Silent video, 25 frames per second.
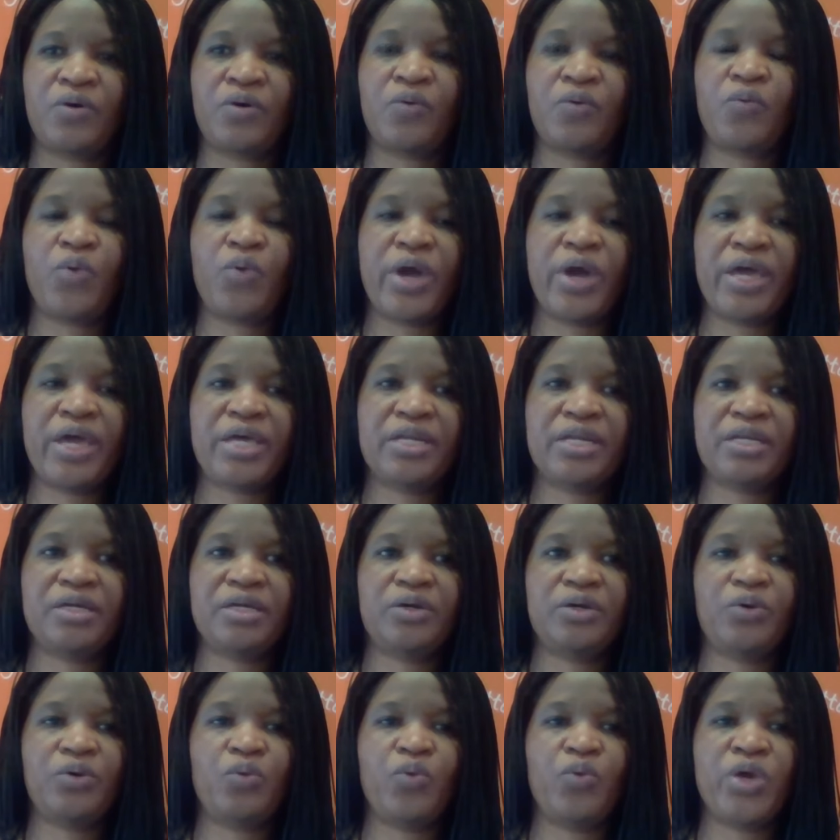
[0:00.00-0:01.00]

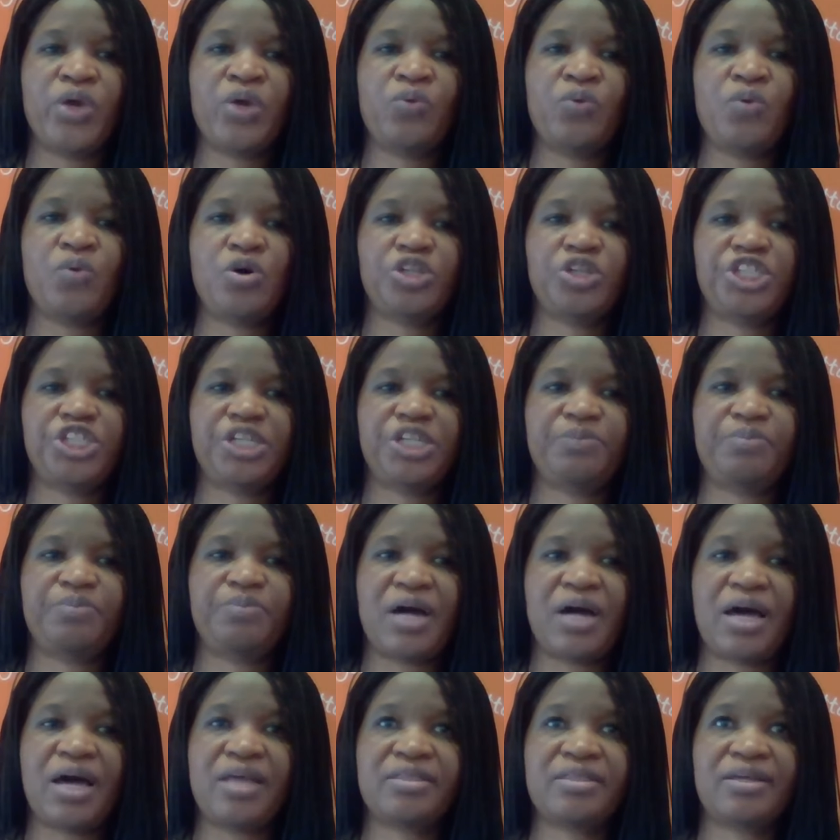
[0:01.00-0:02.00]
when we worship
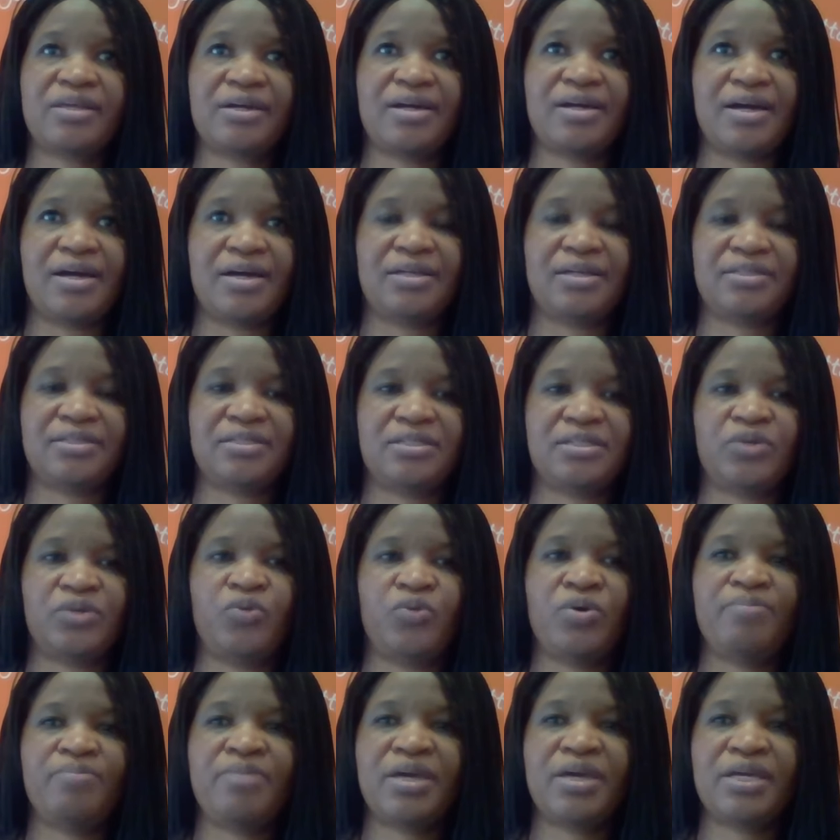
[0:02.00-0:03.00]
other gods,
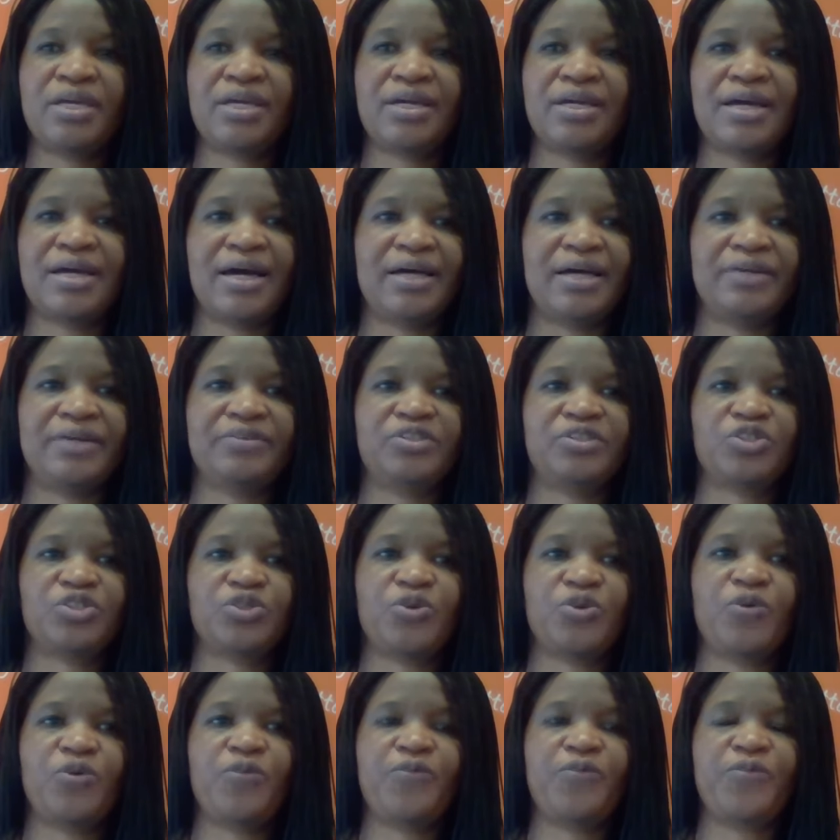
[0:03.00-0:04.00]
we make God
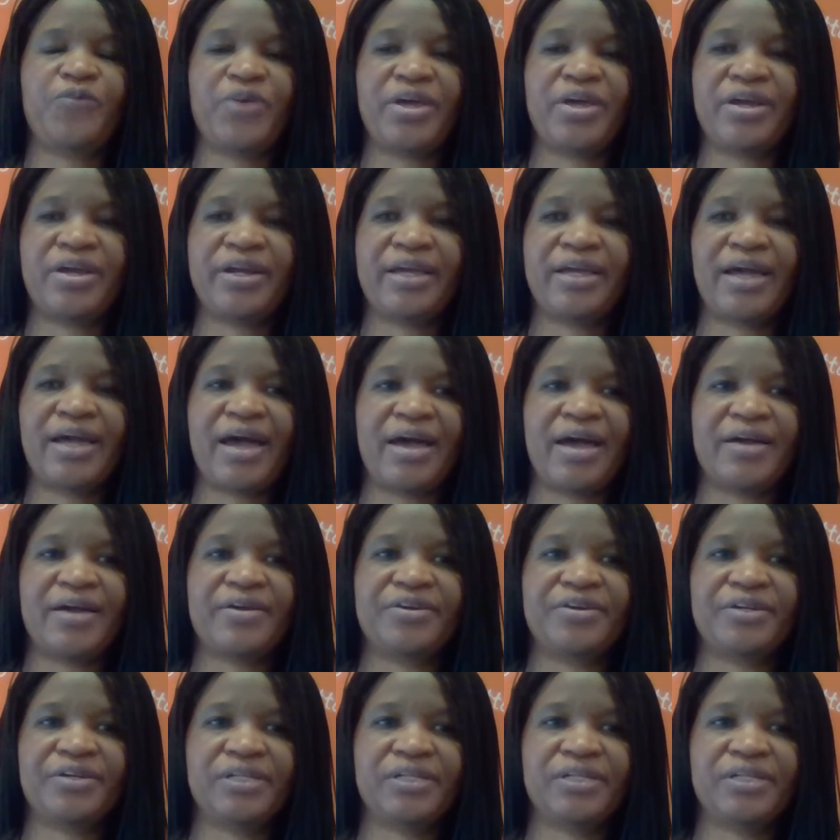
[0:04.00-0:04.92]
so very angry